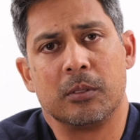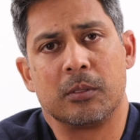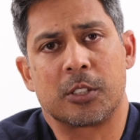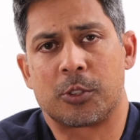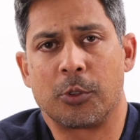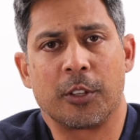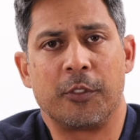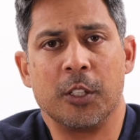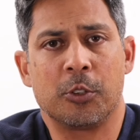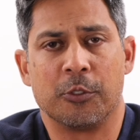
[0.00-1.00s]
store the
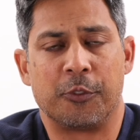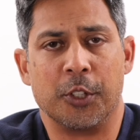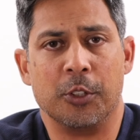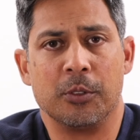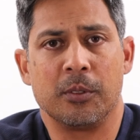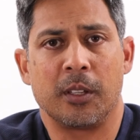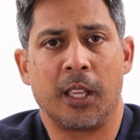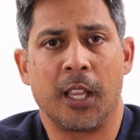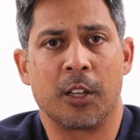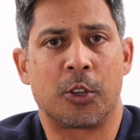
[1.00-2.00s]
vehicle for you
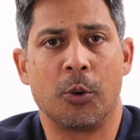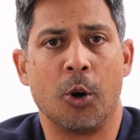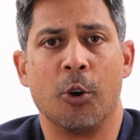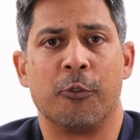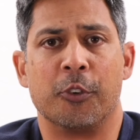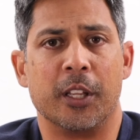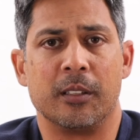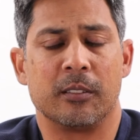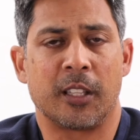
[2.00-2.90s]
and go over it,